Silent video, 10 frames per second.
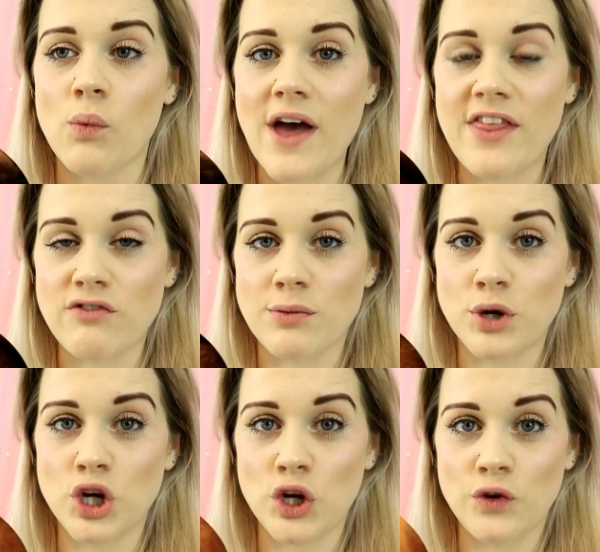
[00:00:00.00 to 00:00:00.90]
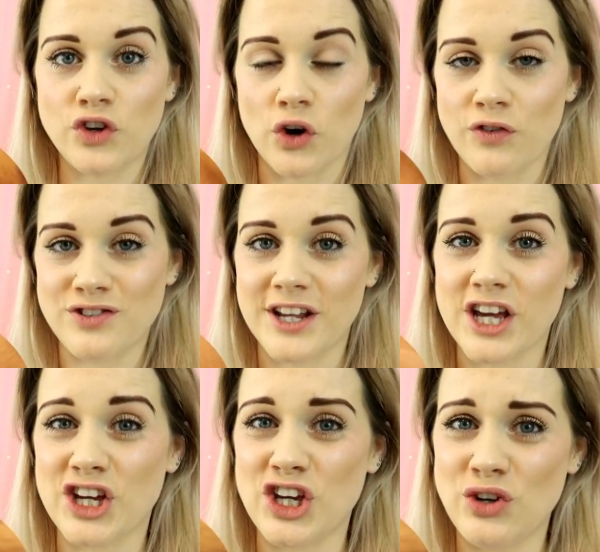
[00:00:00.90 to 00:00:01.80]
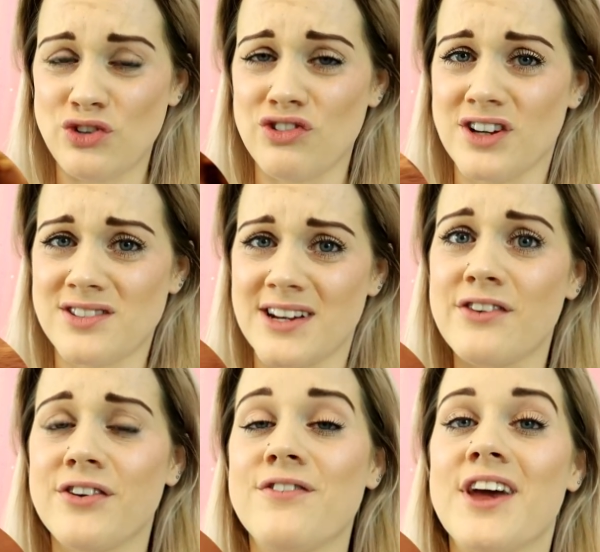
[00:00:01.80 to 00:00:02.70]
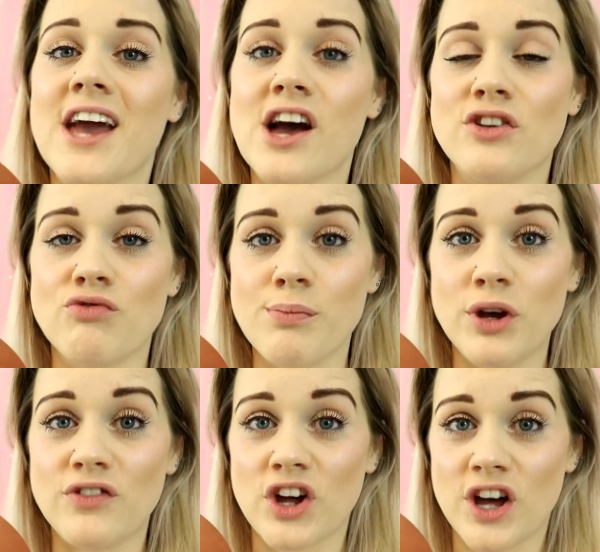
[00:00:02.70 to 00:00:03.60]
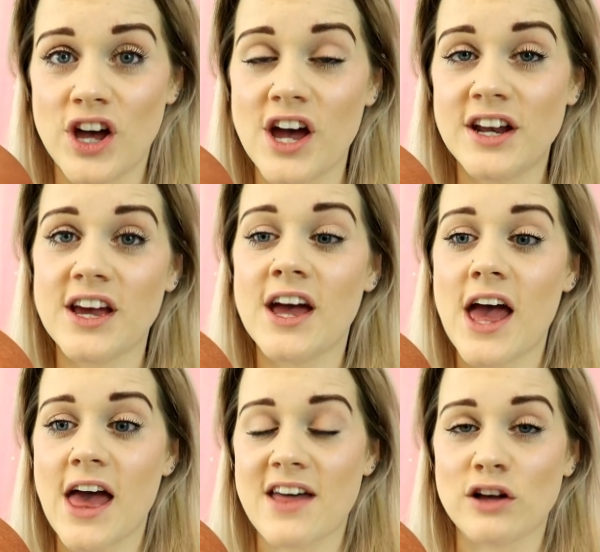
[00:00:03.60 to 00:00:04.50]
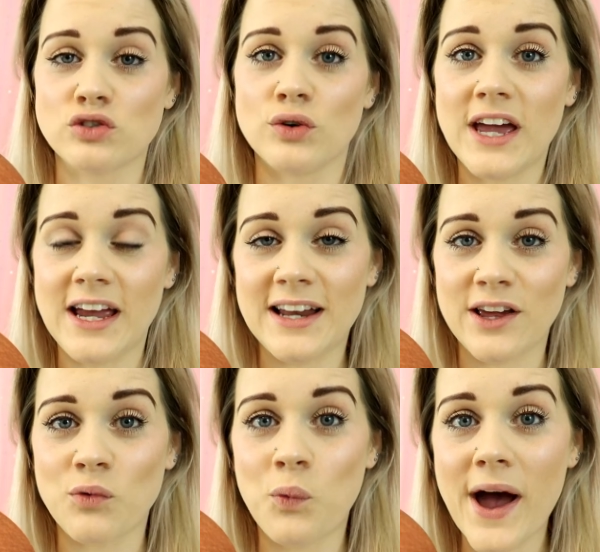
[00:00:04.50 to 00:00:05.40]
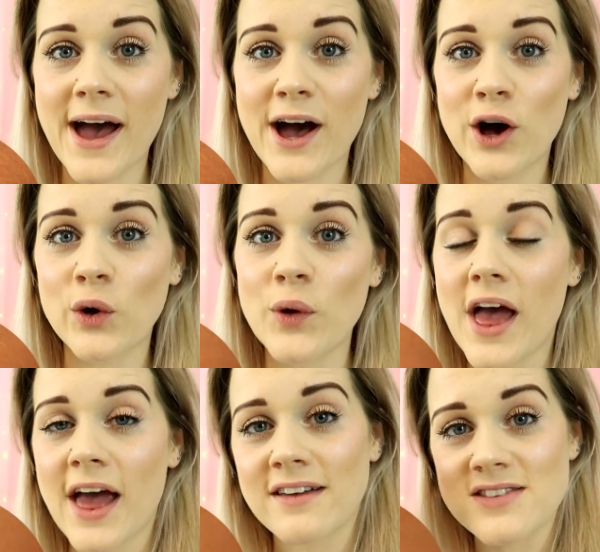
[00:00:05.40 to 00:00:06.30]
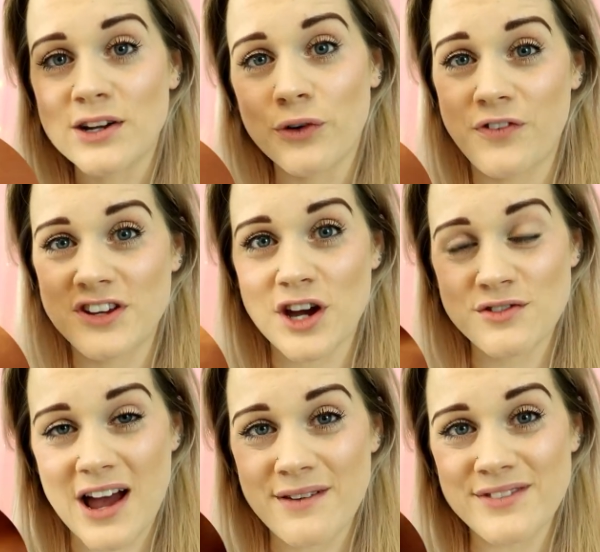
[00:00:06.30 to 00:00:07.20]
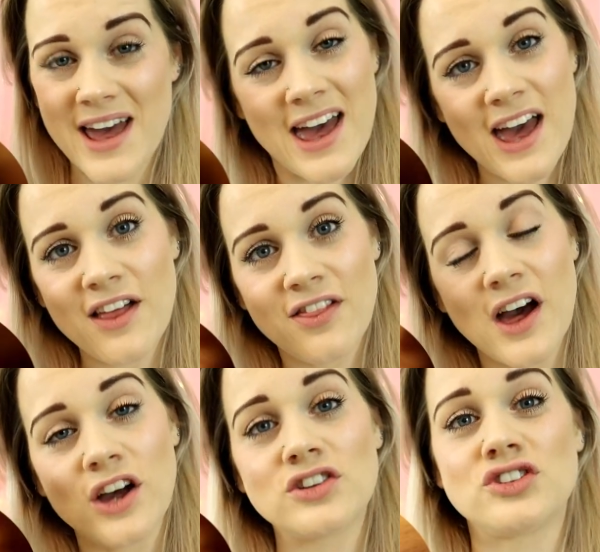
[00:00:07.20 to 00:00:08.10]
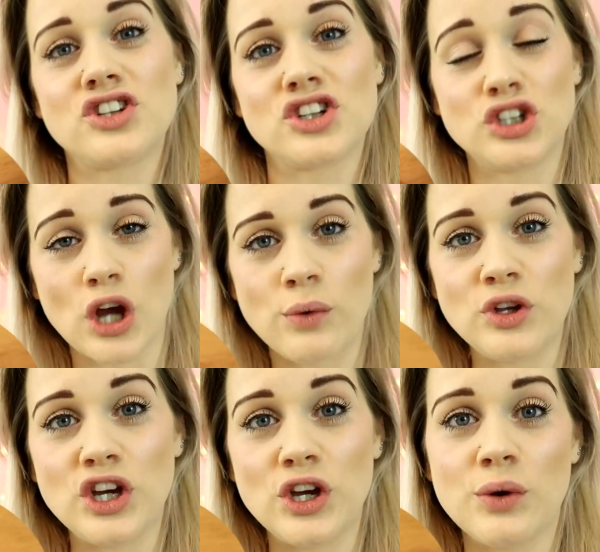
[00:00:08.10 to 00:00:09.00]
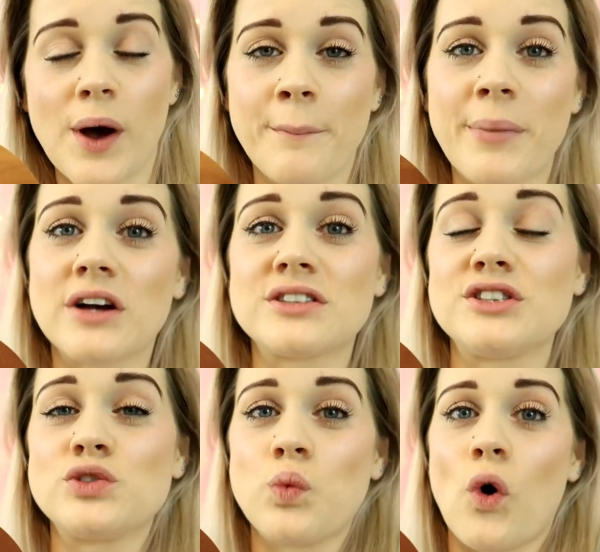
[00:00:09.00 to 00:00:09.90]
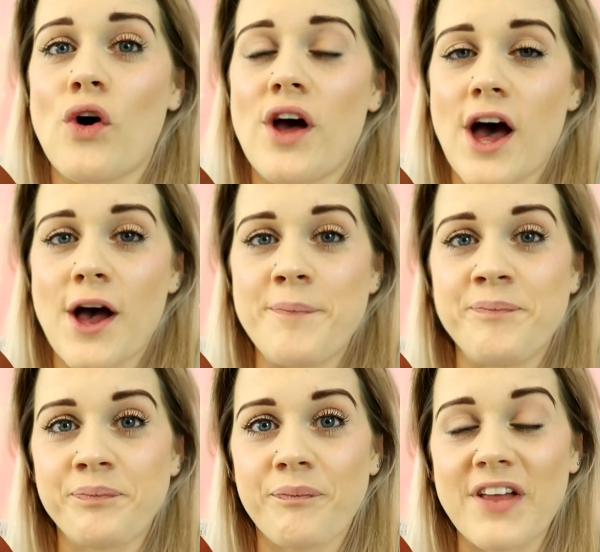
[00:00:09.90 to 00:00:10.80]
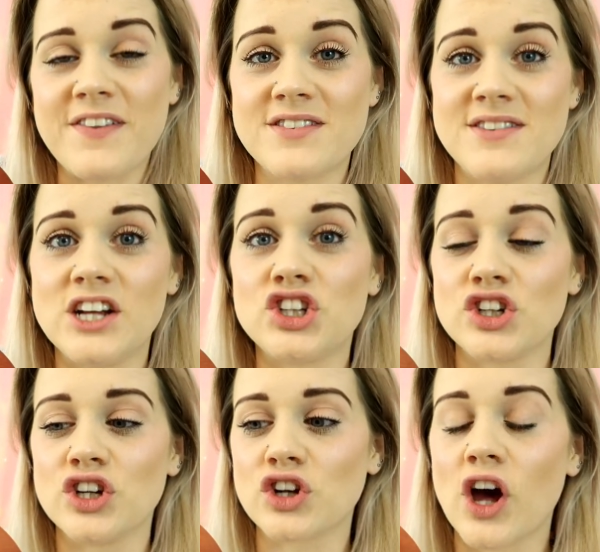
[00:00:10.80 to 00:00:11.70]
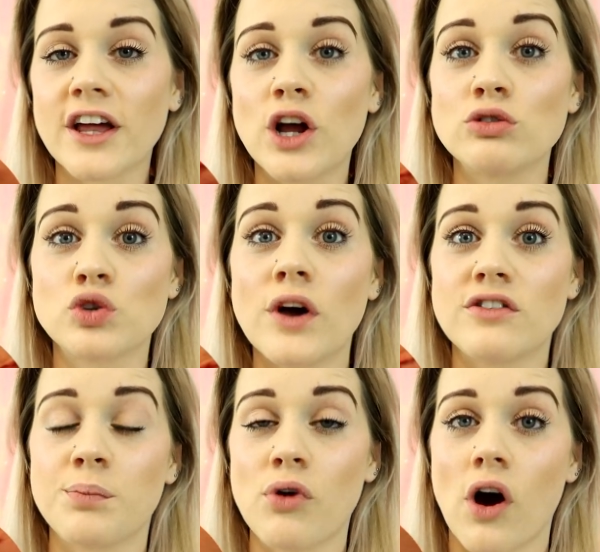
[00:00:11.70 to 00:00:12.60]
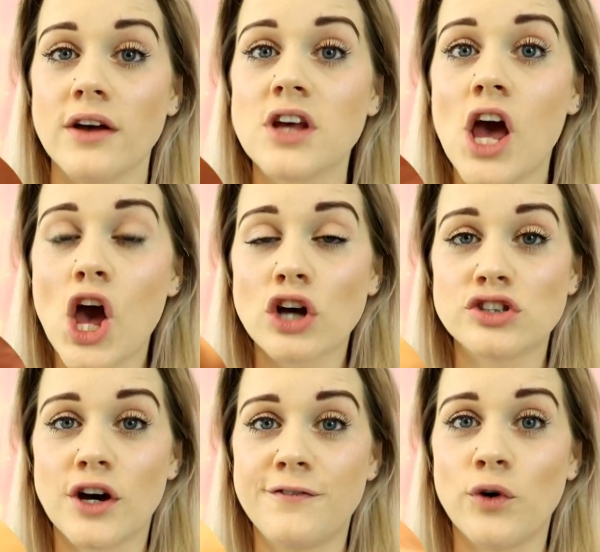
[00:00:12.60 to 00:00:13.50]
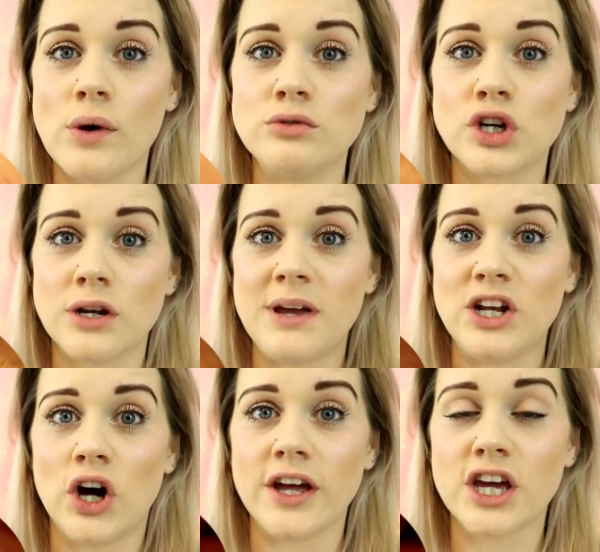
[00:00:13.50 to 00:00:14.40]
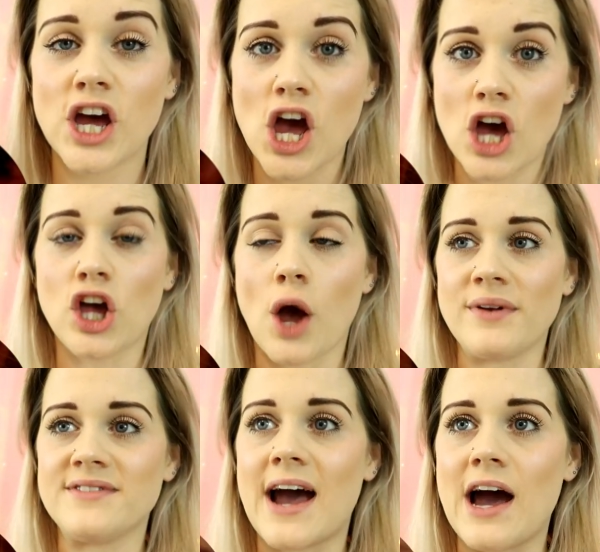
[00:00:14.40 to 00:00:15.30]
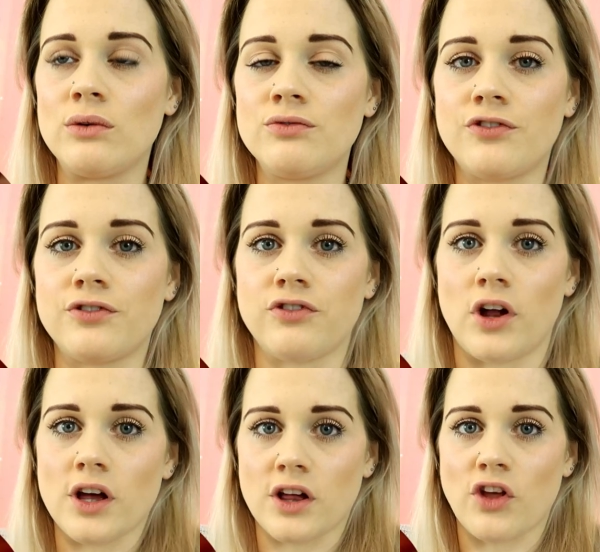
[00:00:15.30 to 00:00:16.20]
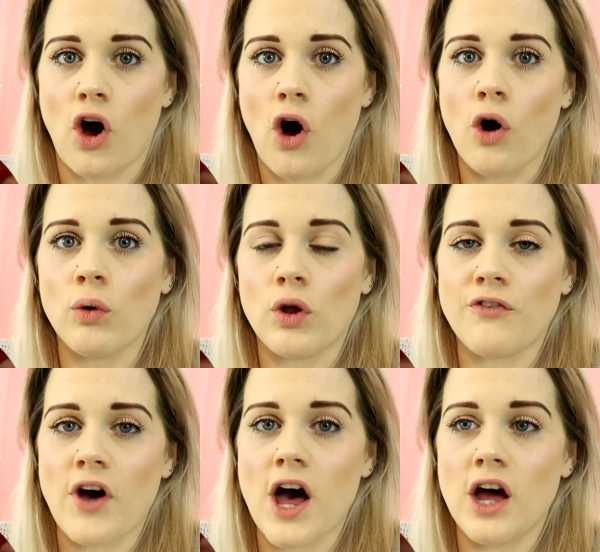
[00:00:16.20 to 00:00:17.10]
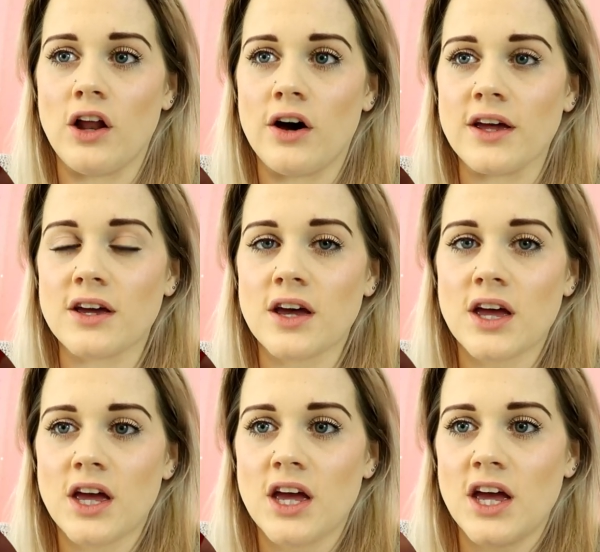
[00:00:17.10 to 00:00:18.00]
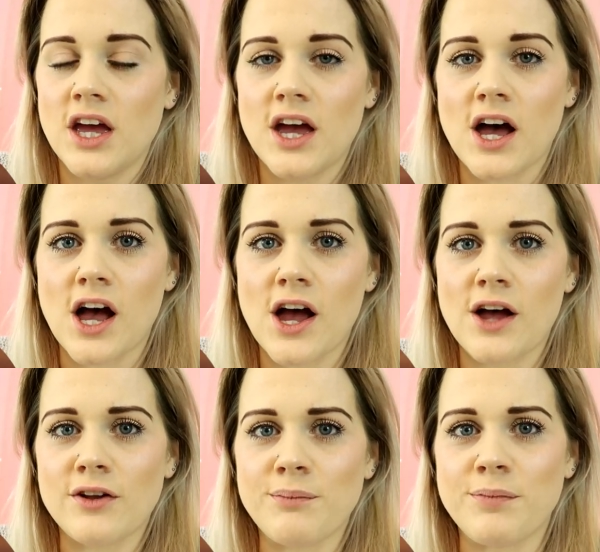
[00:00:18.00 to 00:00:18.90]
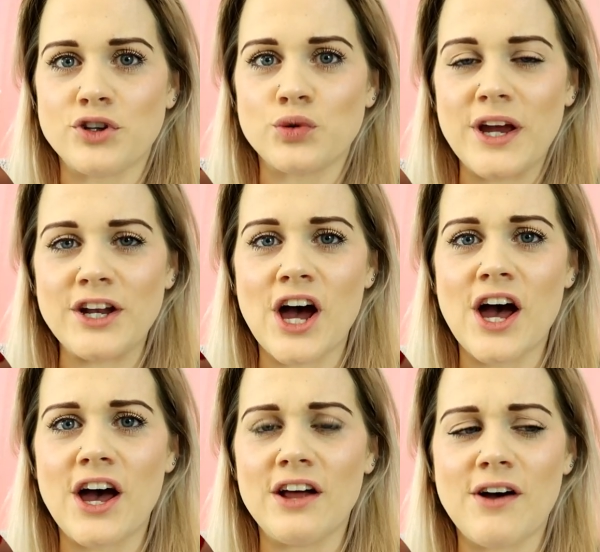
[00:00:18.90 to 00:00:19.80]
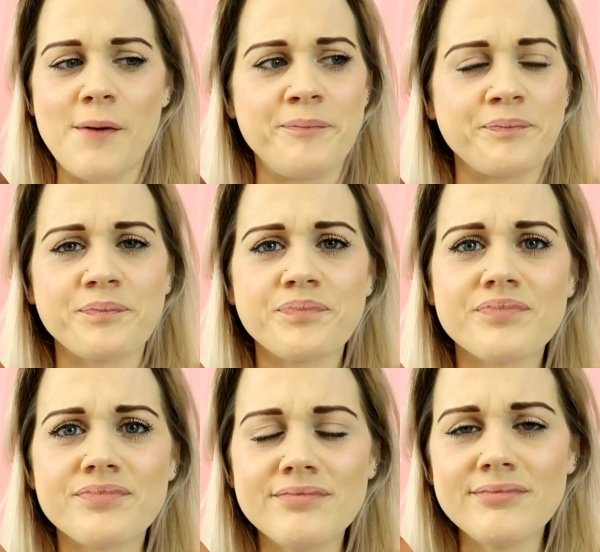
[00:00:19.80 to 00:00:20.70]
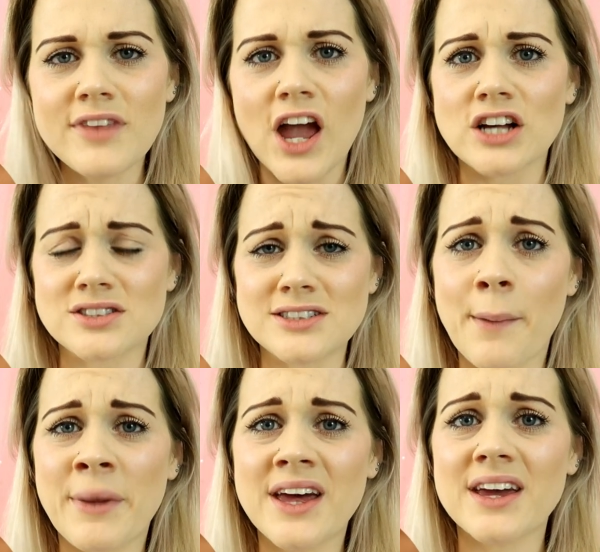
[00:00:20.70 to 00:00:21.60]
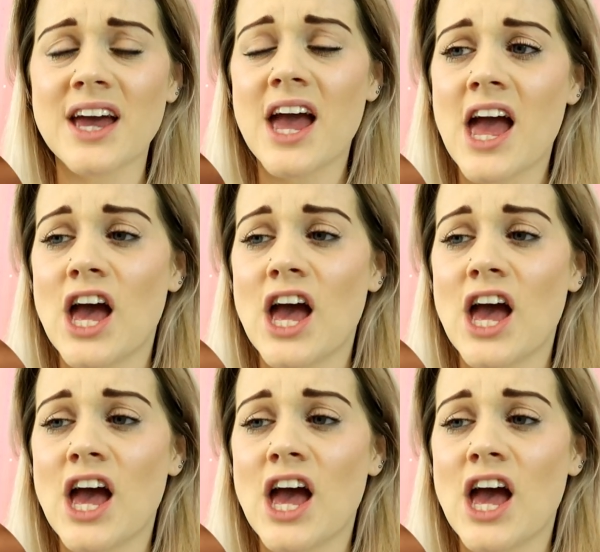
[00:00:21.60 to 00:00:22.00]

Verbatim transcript: where they removed obviously her uterus and everything and removed her hernia. That's all healing well. There's a little video down there that's just showing you Pugster's what the stitching looked like, and I was quite surprised because I thought it was going to be like going down like the whole of her, like between her her stomach.